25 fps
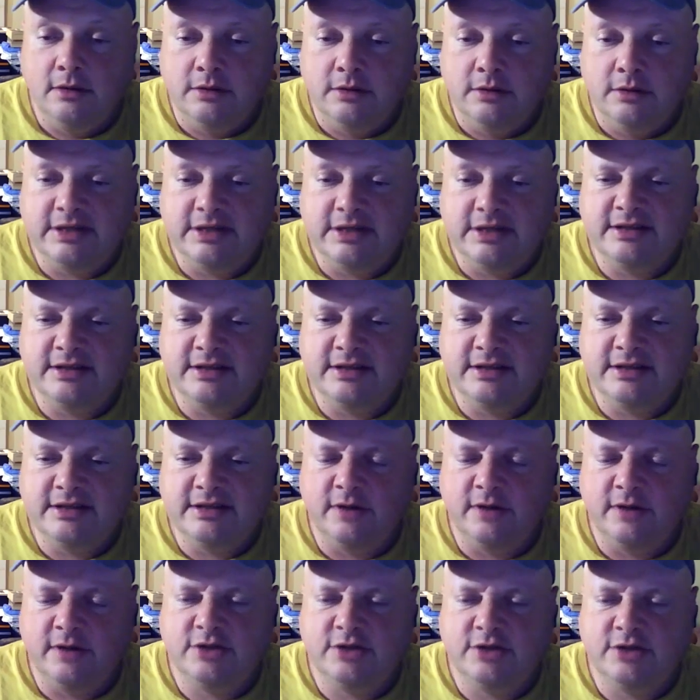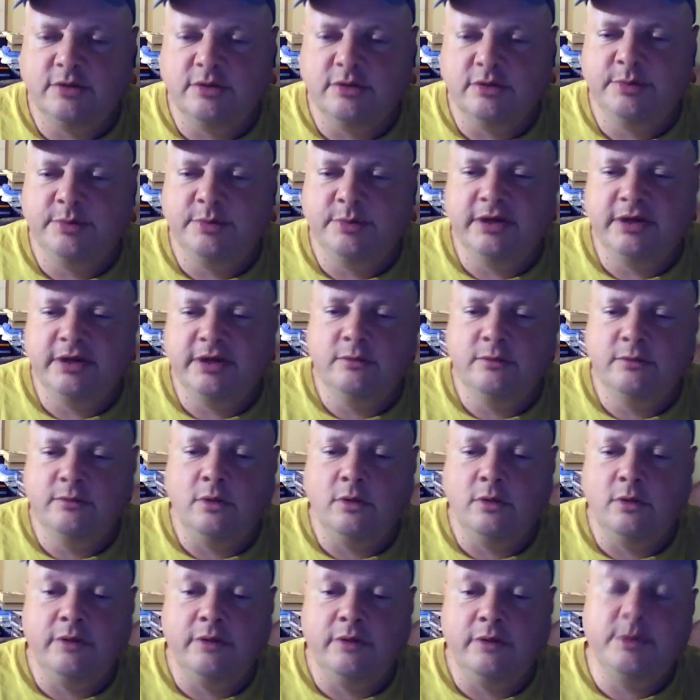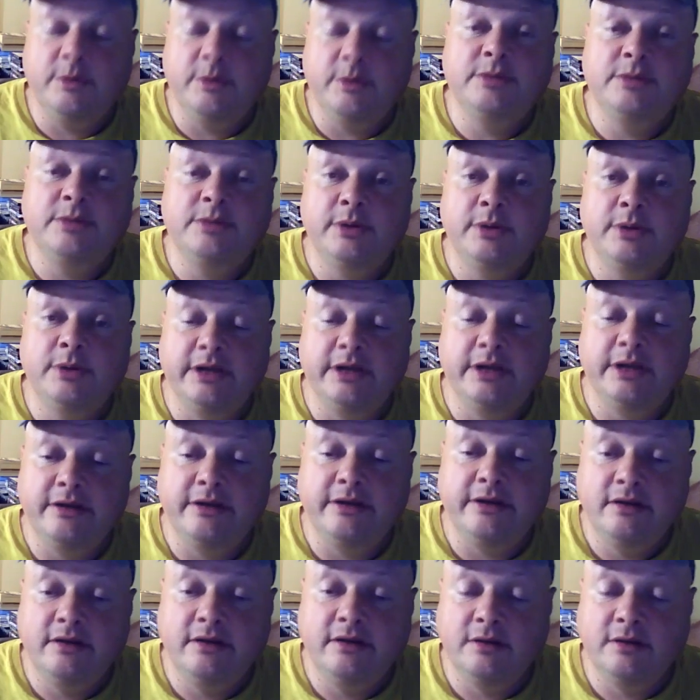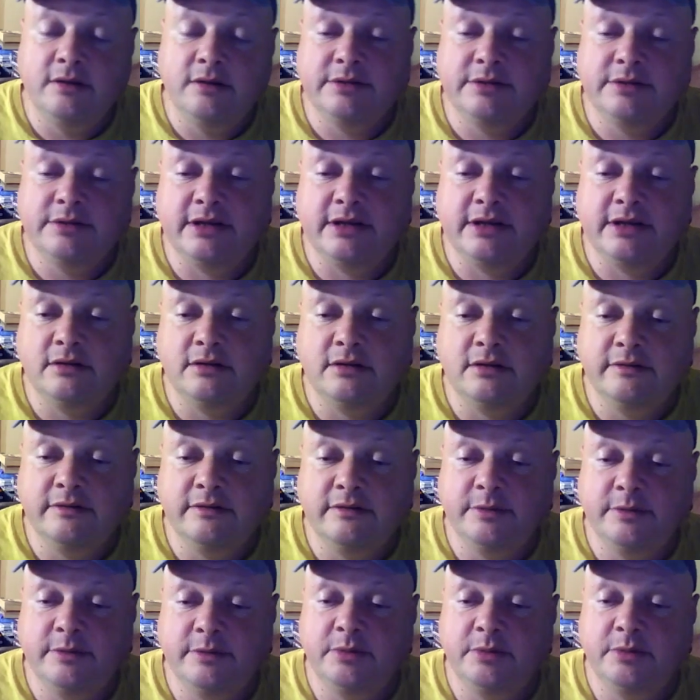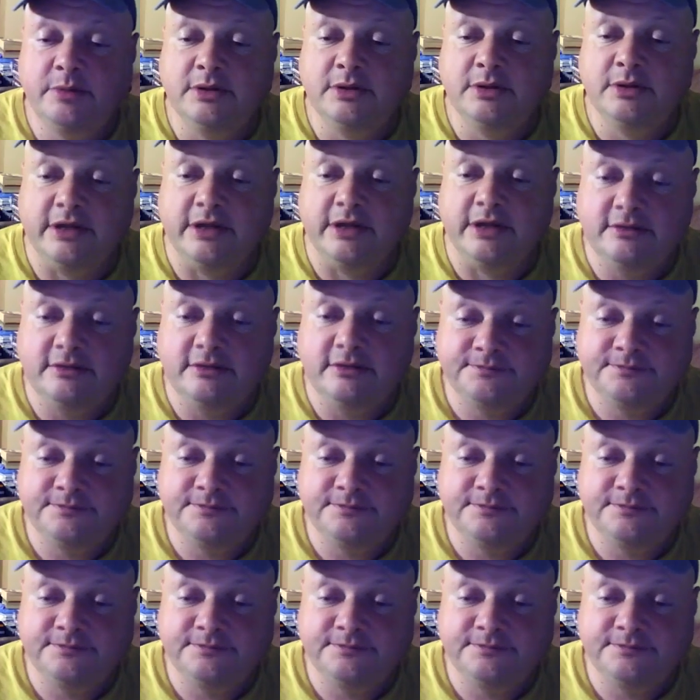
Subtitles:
Tina Silva, I saw the Berlin Wall. Have you been to Berlin, Tina? I've never been to Berlin.